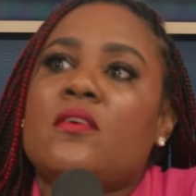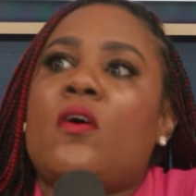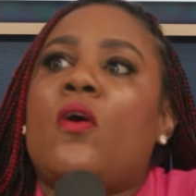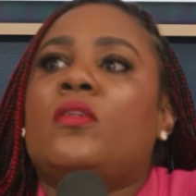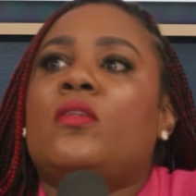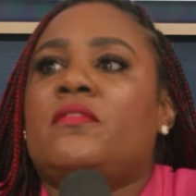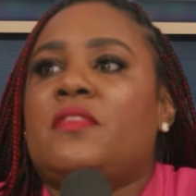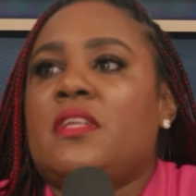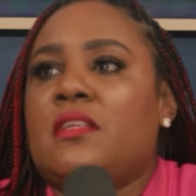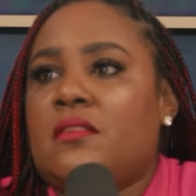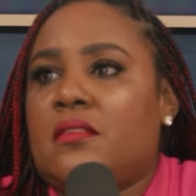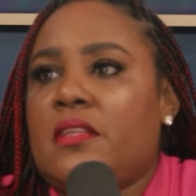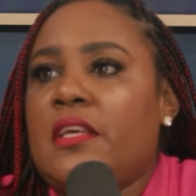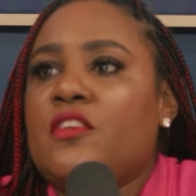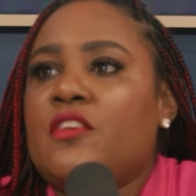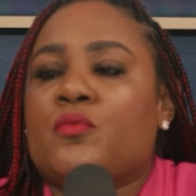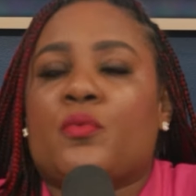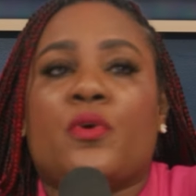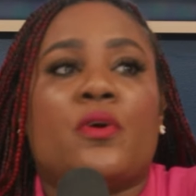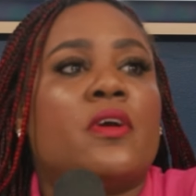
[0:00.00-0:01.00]
All of these
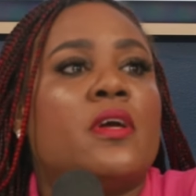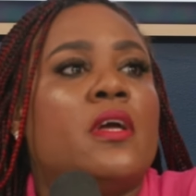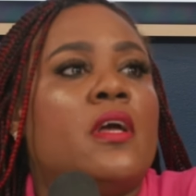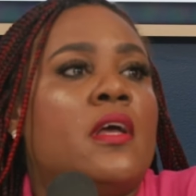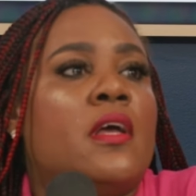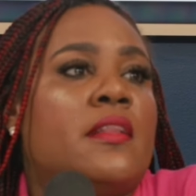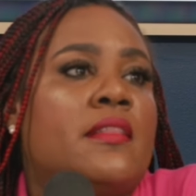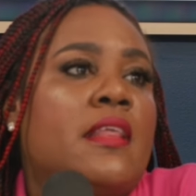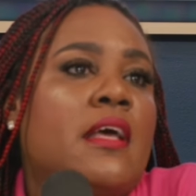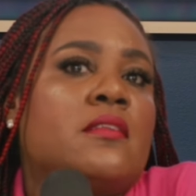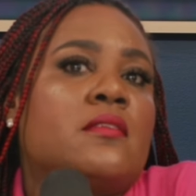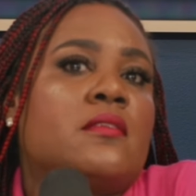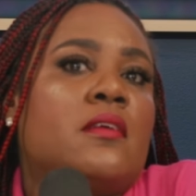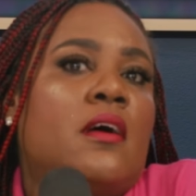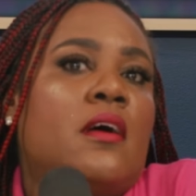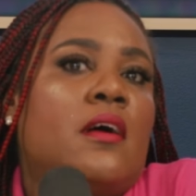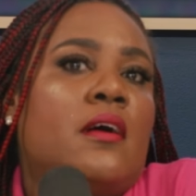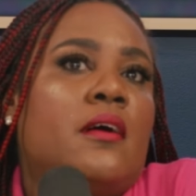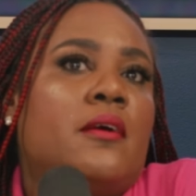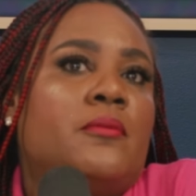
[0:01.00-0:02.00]
things were that's
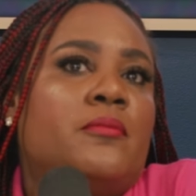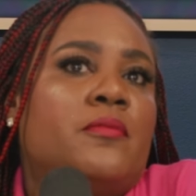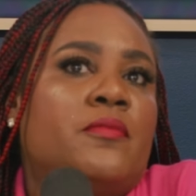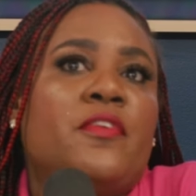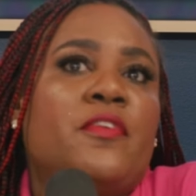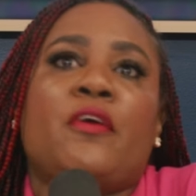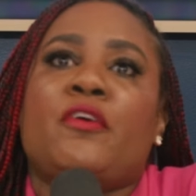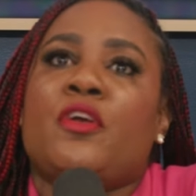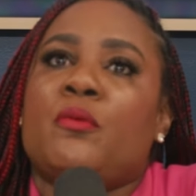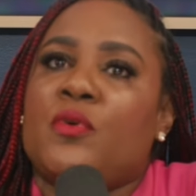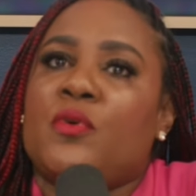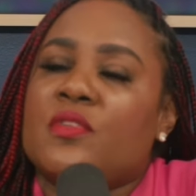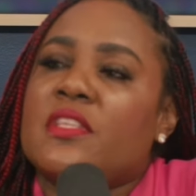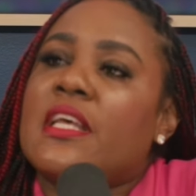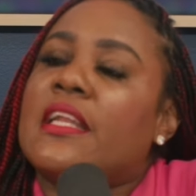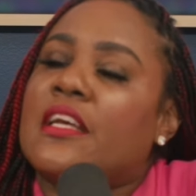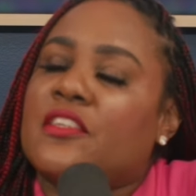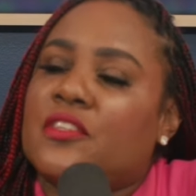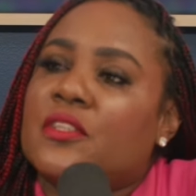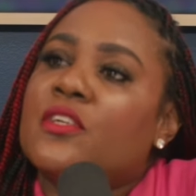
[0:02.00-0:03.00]
uh, variables that
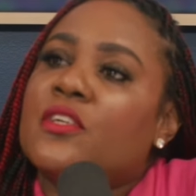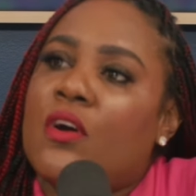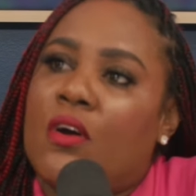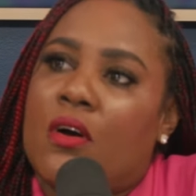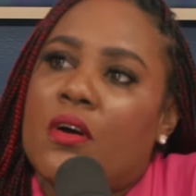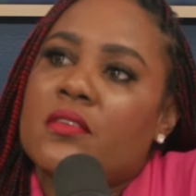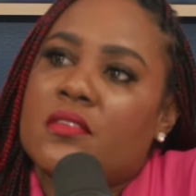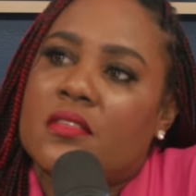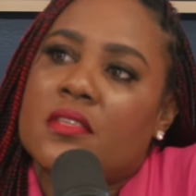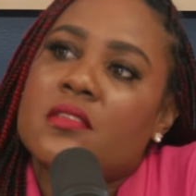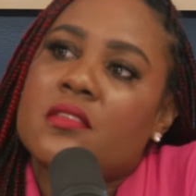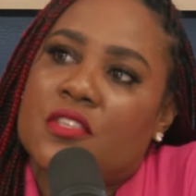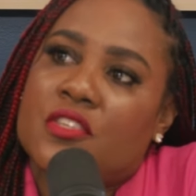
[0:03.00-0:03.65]
actually cause these